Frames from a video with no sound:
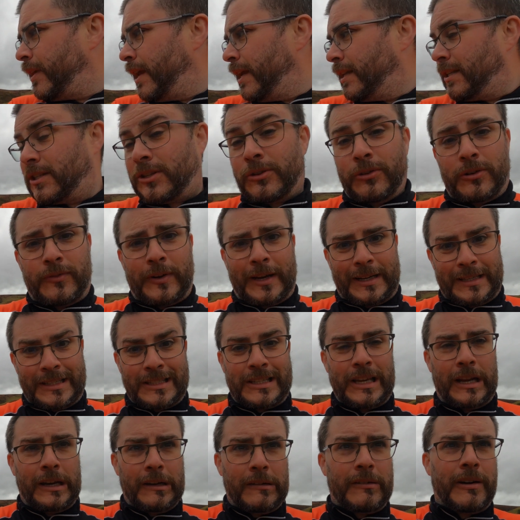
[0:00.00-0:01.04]
it's sort of
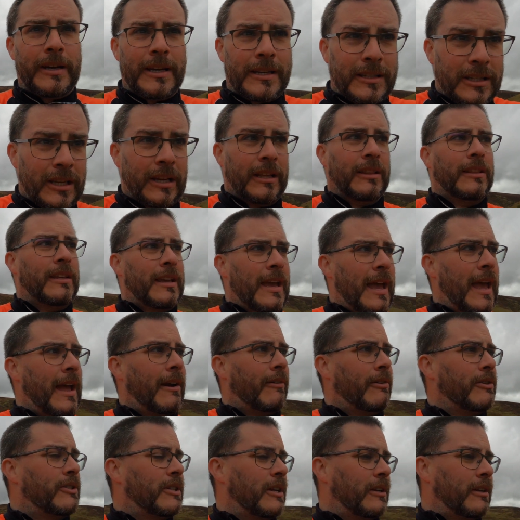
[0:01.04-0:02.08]
accelerating the
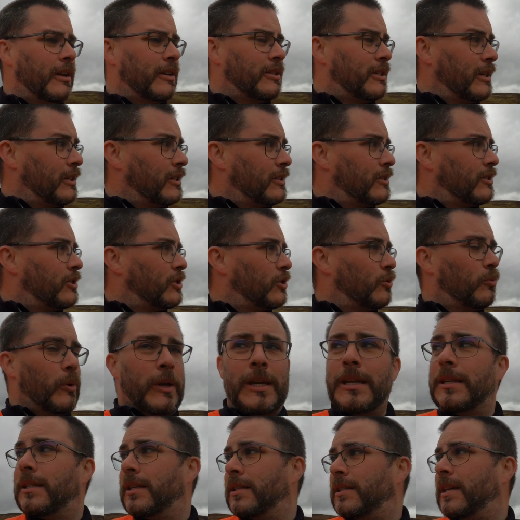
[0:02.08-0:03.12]
air as it
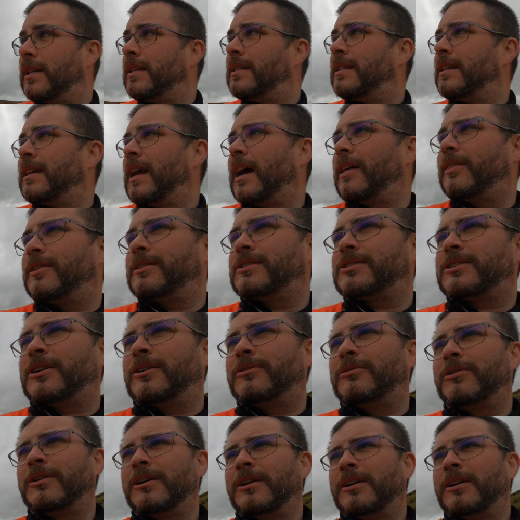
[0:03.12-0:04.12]
squeezes it together. So